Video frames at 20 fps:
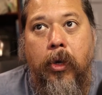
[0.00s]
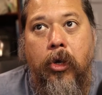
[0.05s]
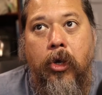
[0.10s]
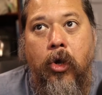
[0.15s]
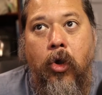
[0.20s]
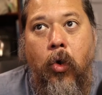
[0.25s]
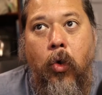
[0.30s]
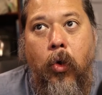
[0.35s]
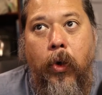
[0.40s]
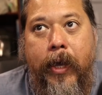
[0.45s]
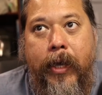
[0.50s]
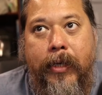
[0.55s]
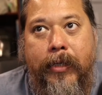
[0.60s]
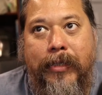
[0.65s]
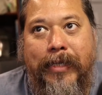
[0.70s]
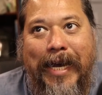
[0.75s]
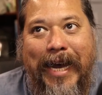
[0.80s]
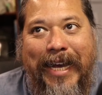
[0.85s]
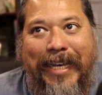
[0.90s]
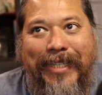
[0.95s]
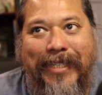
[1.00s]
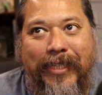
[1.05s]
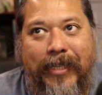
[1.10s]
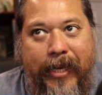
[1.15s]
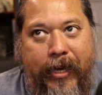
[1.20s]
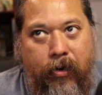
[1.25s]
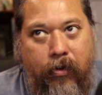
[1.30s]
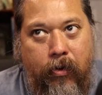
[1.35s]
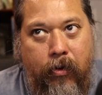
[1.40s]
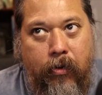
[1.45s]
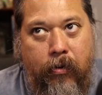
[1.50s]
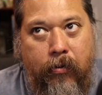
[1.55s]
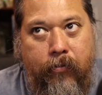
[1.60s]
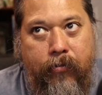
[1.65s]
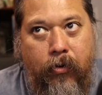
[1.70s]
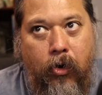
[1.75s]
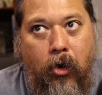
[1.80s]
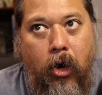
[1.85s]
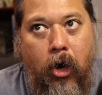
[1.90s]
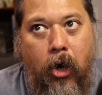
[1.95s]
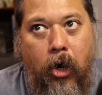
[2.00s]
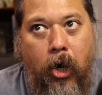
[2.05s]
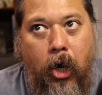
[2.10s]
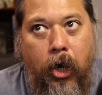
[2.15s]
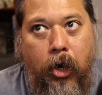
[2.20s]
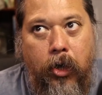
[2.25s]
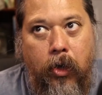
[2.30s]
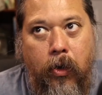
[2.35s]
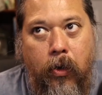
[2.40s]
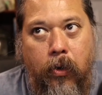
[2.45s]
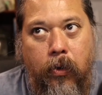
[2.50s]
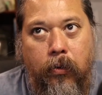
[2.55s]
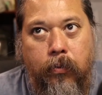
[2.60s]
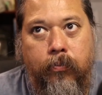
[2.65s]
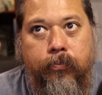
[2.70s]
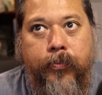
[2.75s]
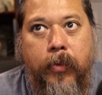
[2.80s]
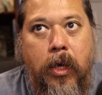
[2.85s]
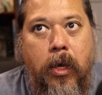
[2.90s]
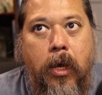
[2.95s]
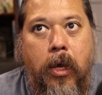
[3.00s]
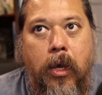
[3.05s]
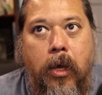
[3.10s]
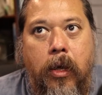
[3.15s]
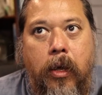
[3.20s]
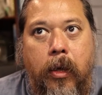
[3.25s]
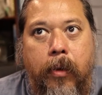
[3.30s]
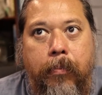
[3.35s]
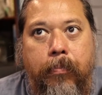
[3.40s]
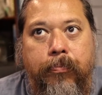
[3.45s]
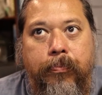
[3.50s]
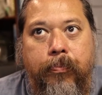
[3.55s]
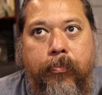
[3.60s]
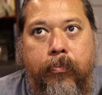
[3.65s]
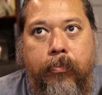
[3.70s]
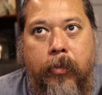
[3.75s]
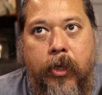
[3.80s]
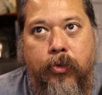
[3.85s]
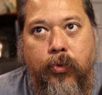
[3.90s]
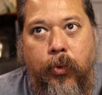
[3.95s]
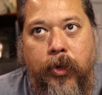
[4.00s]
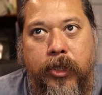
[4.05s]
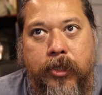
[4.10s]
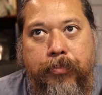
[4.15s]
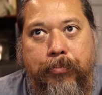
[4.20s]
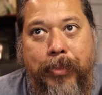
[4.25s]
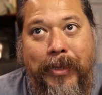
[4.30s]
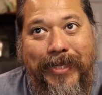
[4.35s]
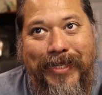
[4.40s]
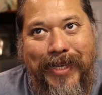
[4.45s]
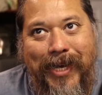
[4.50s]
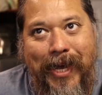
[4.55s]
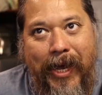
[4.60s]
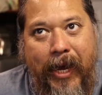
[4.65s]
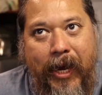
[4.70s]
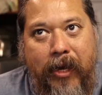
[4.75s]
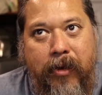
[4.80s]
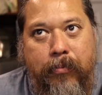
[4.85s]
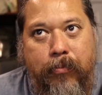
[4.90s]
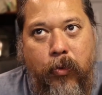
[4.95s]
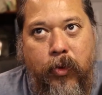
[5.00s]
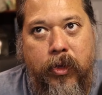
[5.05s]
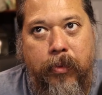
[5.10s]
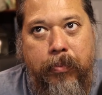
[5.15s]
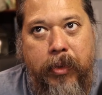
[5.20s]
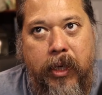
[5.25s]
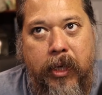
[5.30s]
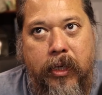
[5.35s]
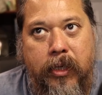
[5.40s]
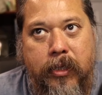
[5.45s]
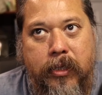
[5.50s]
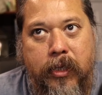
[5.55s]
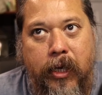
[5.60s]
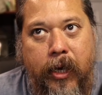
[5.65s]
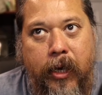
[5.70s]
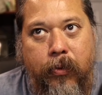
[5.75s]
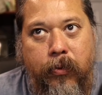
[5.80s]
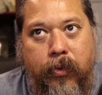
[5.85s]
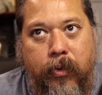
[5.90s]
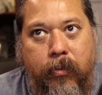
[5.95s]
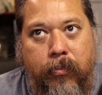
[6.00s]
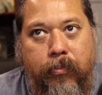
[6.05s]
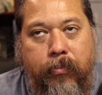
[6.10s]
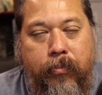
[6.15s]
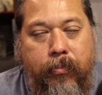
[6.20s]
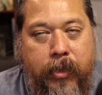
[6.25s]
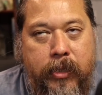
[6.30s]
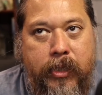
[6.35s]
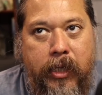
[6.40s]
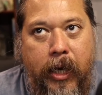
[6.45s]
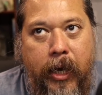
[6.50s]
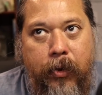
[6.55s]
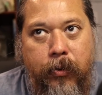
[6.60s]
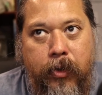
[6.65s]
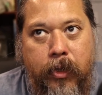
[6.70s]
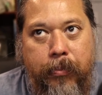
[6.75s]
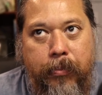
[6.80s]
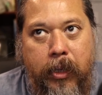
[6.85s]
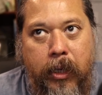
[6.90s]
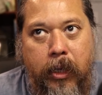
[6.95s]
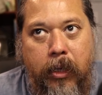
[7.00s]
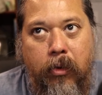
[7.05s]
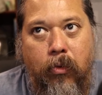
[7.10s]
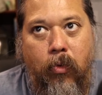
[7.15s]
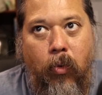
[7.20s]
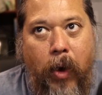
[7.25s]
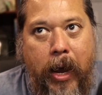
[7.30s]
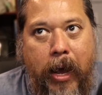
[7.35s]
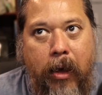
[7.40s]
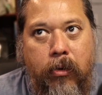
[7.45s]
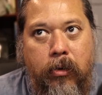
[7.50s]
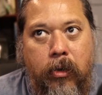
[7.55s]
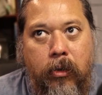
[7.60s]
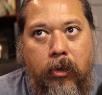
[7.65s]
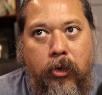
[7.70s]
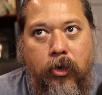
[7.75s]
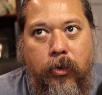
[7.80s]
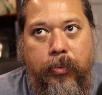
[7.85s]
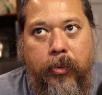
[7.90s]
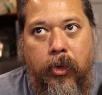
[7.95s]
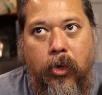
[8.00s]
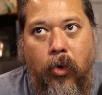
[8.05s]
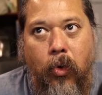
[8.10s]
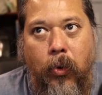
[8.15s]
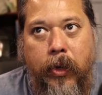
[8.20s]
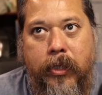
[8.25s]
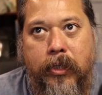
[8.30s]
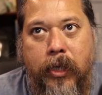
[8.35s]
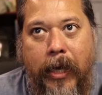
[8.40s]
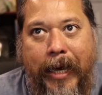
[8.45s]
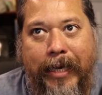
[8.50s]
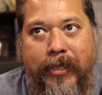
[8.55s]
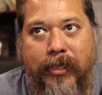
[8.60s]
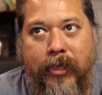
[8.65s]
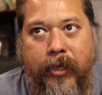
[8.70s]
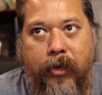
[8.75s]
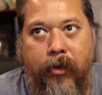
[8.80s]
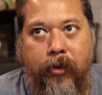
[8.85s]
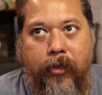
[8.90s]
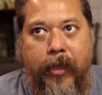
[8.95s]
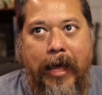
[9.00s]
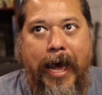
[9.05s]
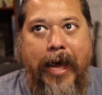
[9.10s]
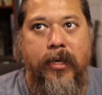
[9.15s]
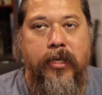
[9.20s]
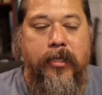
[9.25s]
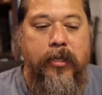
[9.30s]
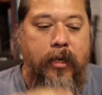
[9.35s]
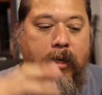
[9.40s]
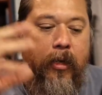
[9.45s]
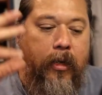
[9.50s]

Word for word: noise isolator for car audio. This one is Bazine with a B, design with Bazine with a B. Ground loop noise isolator. That